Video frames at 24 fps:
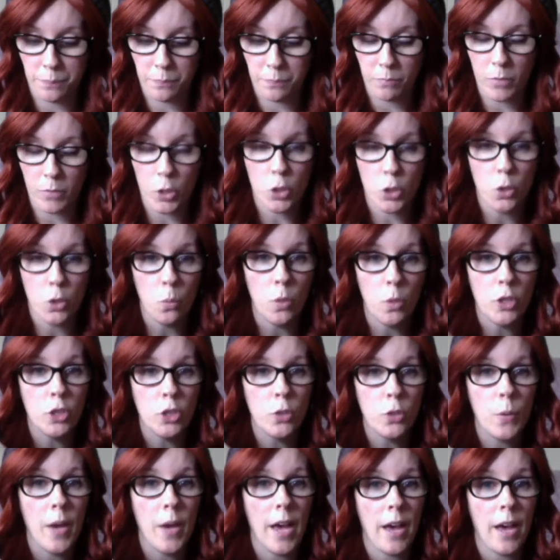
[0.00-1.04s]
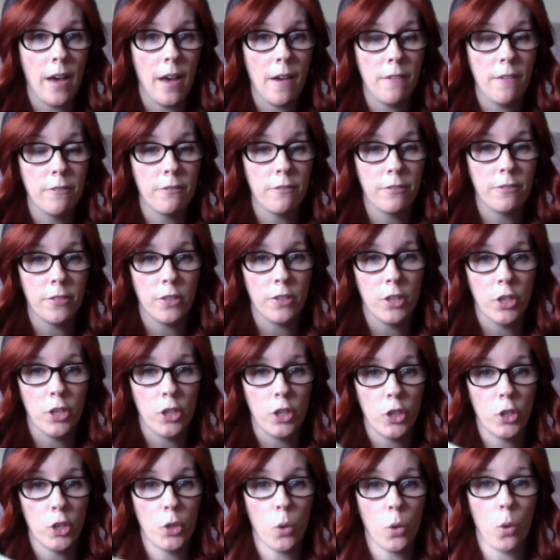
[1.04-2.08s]
So once you have
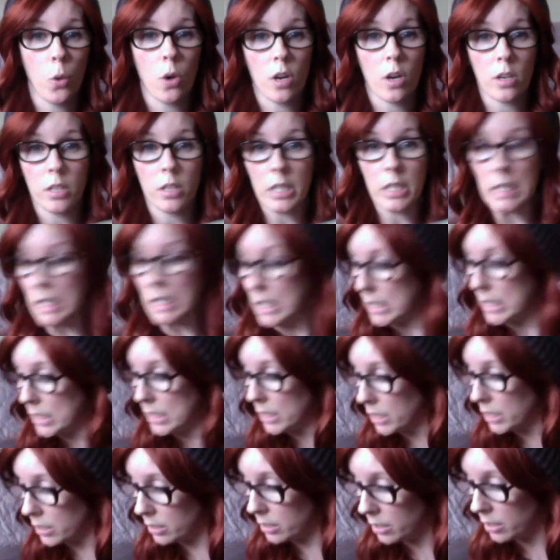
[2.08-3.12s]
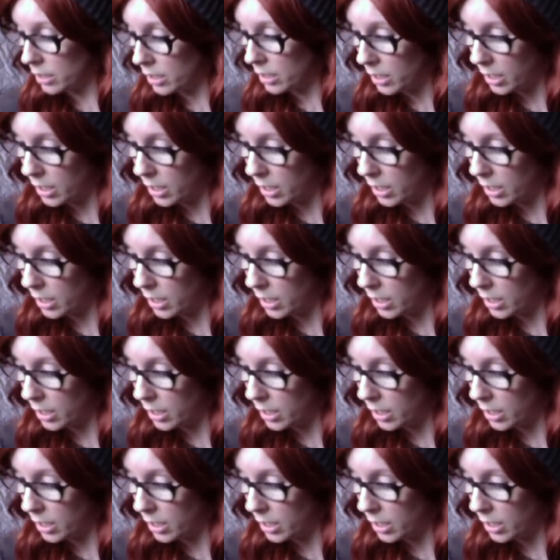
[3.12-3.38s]
your knees